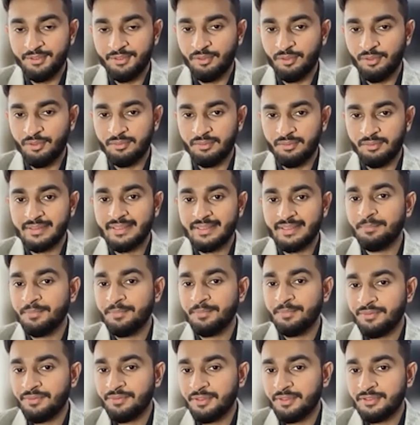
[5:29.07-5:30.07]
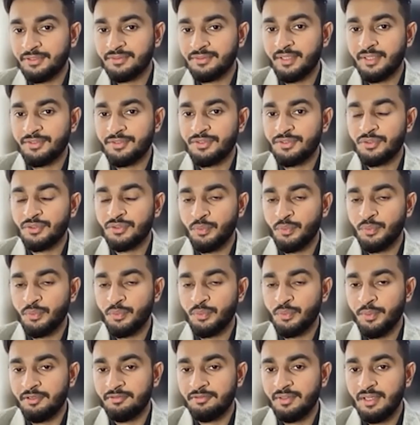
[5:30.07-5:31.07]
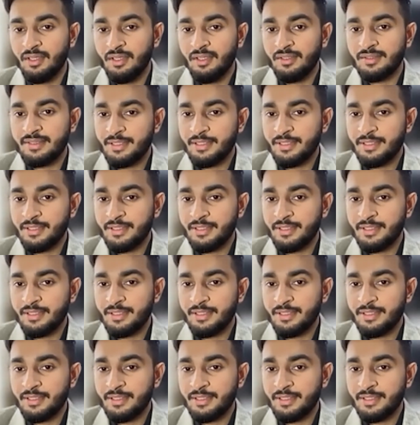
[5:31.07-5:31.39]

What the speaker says: on December 3rd, 2012,